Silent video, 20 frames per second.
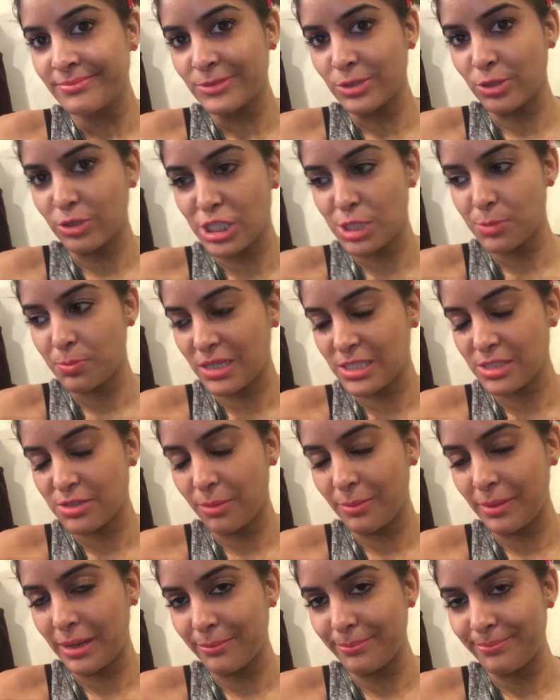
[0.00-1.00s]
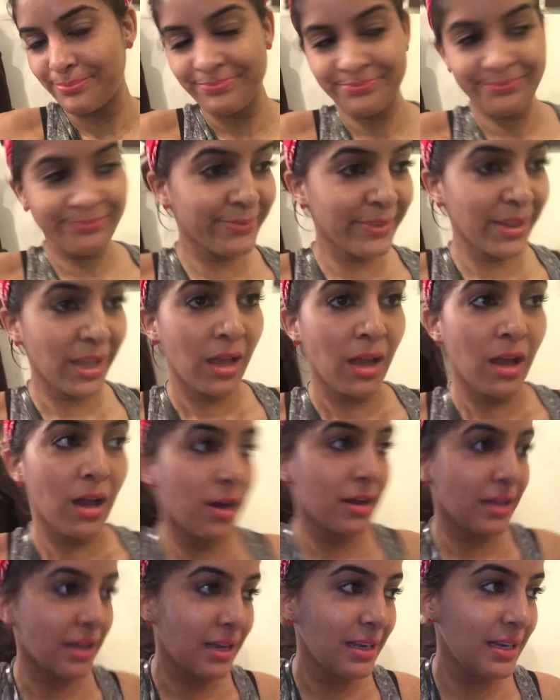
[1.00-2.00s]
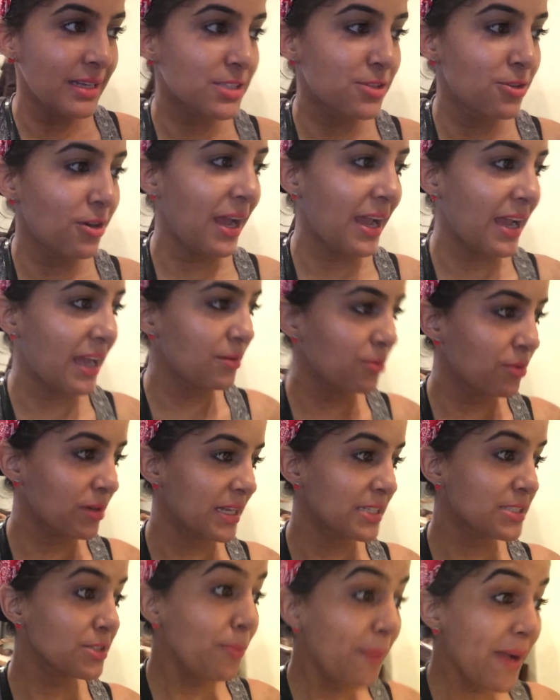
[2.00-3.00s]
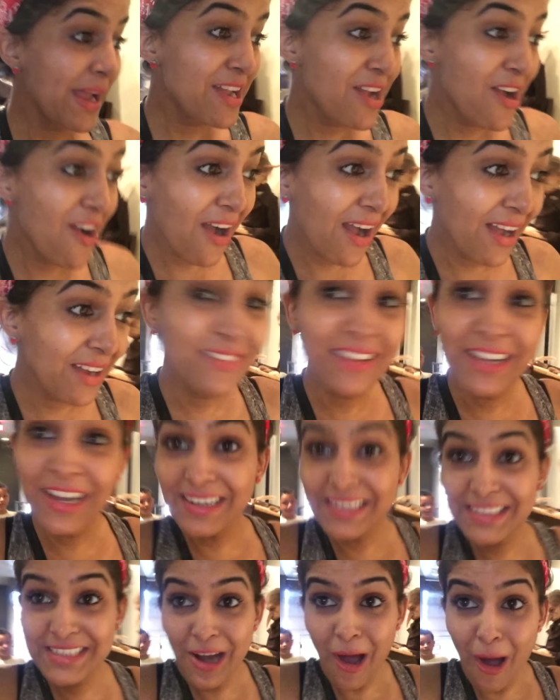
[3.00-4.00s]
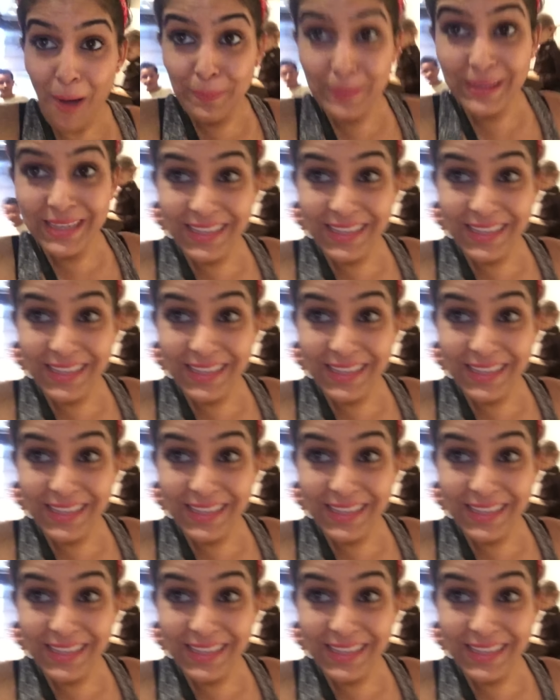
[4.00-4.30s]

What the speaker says: No response from him. Okay, let's go ahead. What else? Oh my God, we got Dobby